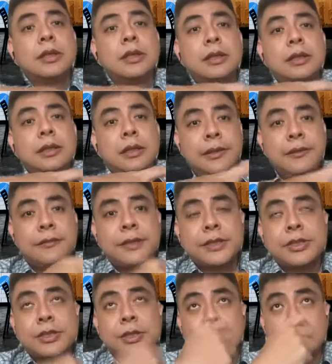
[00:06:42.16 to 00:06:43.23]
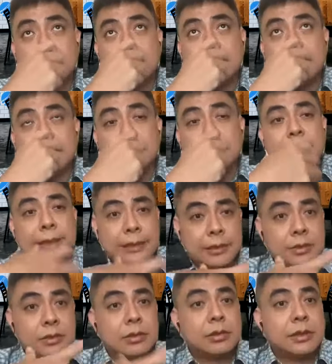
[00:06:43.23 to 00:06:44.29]
leverage on
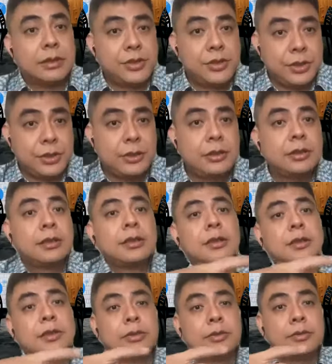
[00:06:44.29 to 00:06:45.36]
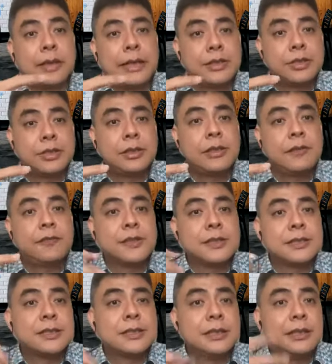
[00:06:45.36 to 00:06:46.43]
technology to actually
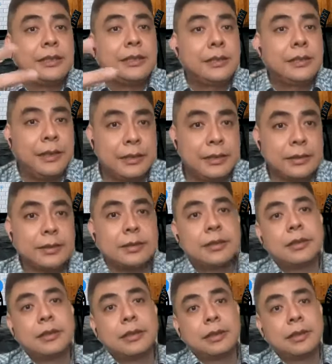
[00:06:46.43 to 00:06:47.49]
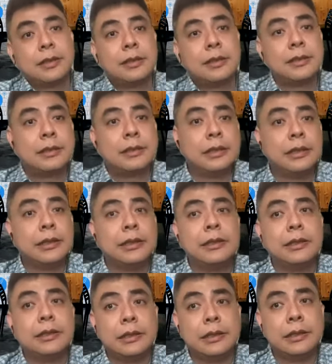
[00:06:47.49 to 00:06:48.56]
facilitate
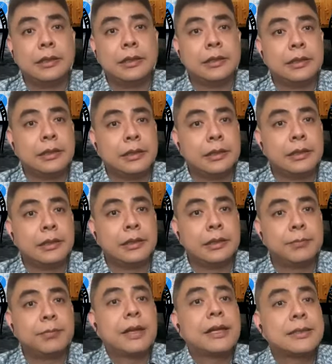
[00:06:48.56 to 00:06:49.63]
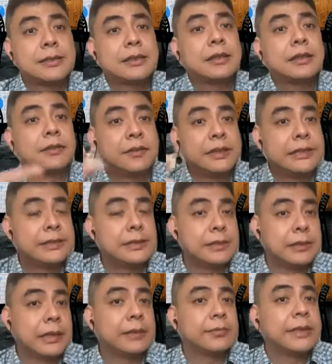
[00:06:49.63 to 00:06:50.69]
the passing of leads,
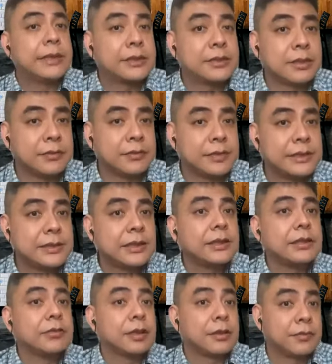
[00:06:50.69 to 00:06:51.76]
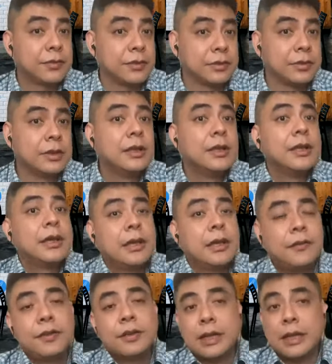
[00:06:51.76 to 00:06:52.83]
the updates of leads, the workflow.
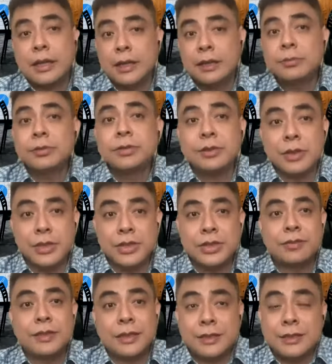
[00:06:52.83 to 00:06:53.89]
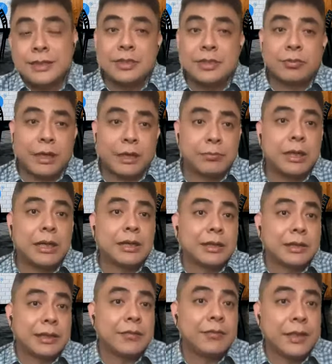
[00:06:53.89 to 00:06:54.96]
If you are able to achieve that, this is where
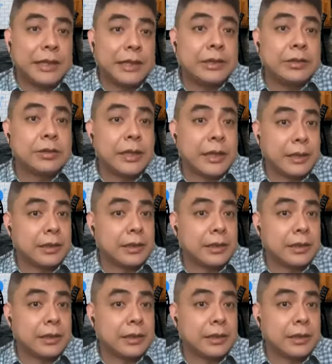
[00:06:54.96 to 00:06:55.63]
marketing value can